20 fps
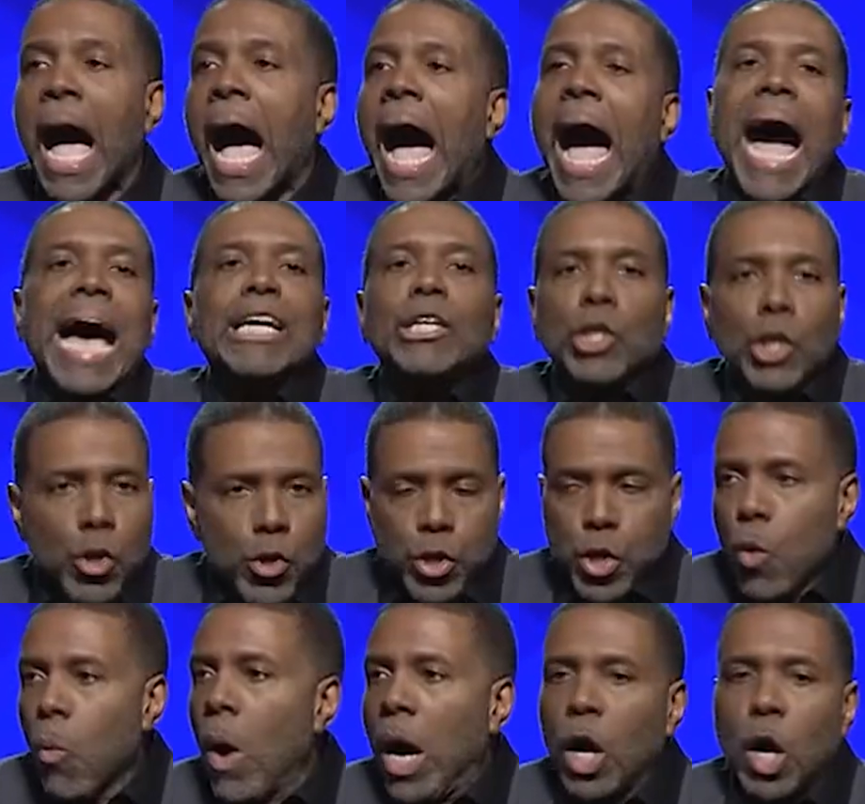I knew
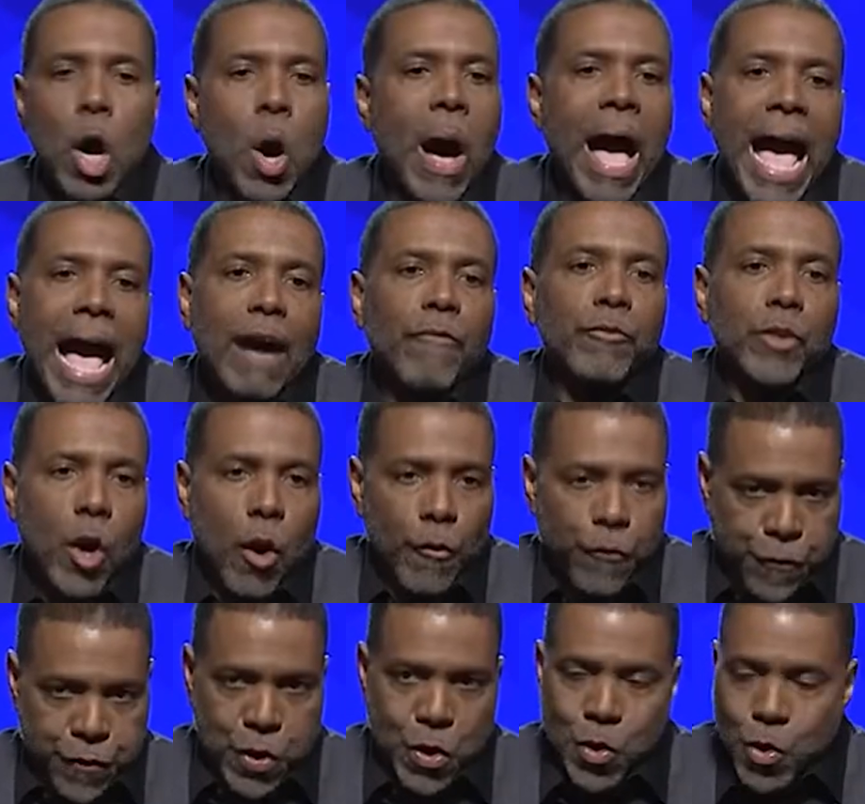you weren't going to have no
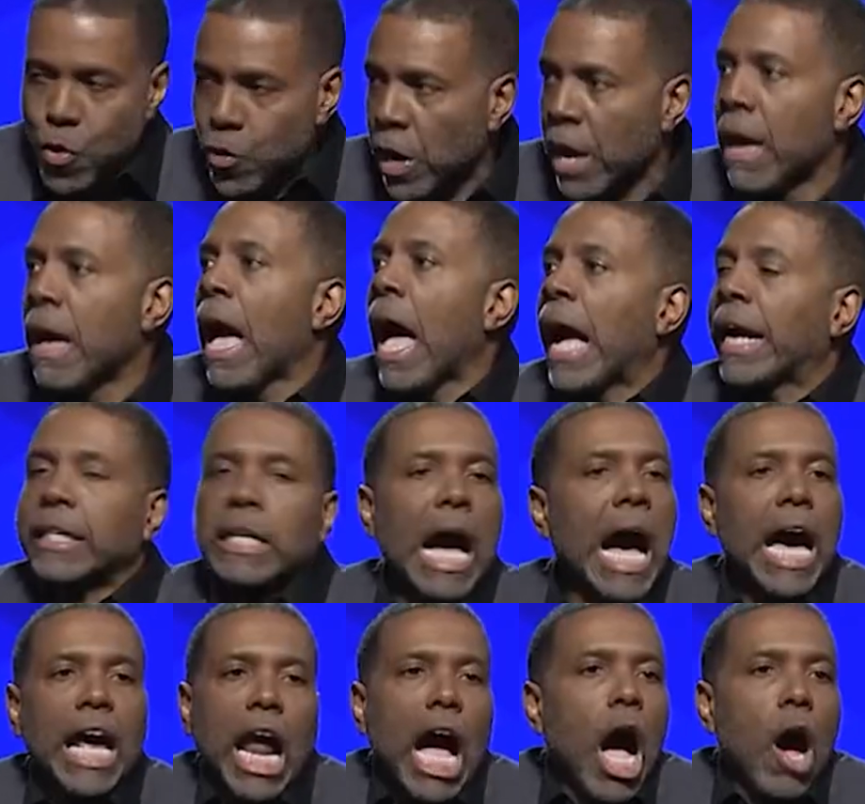food, and
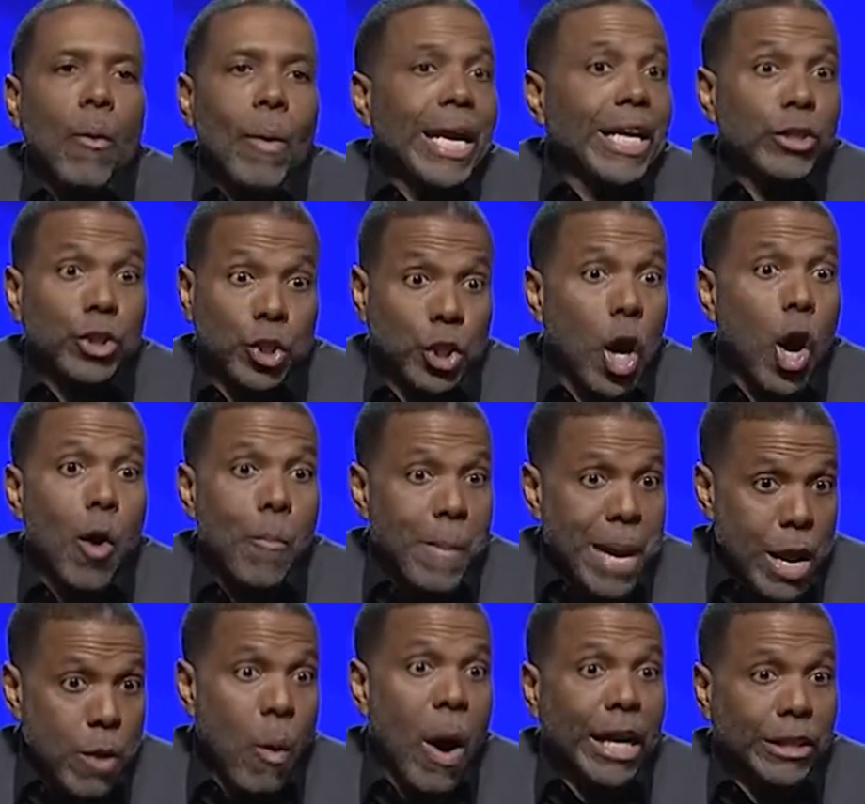God already showed
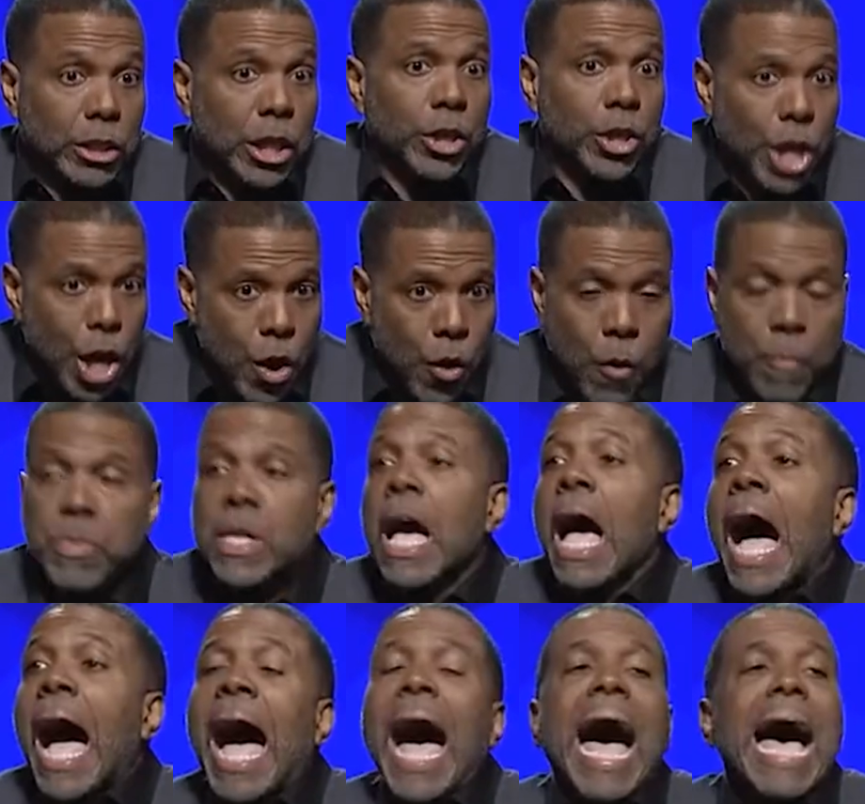me what to do.
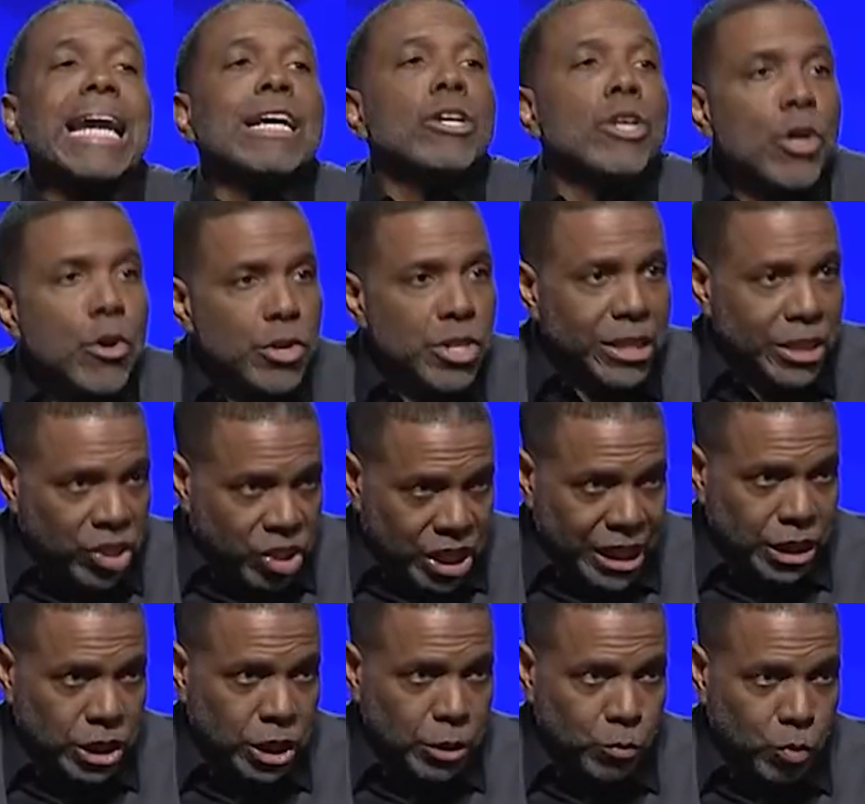I knew your
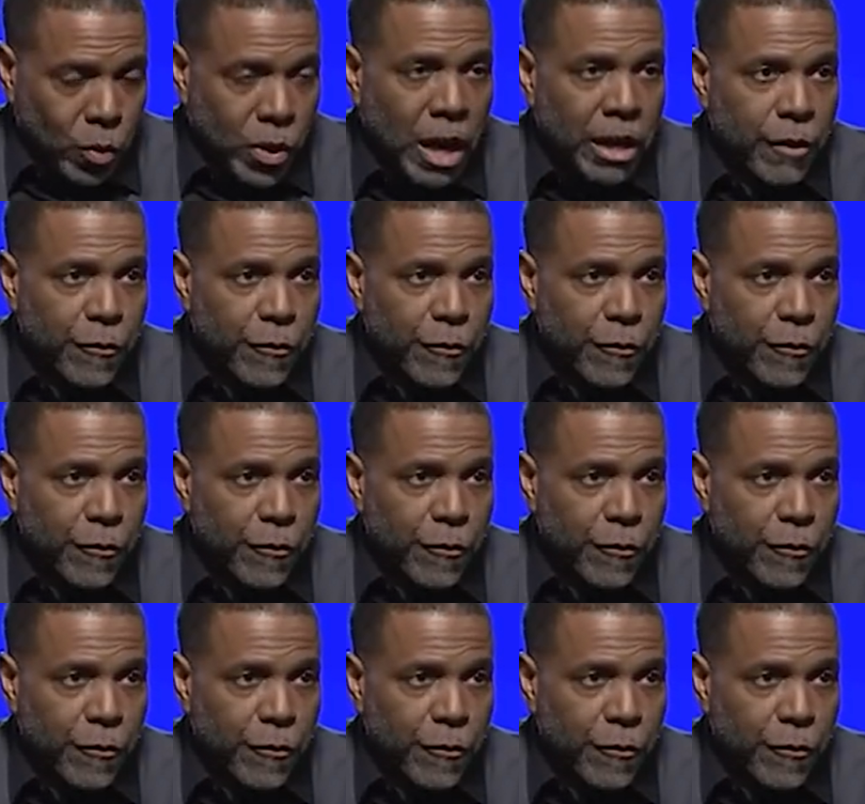system systems were going to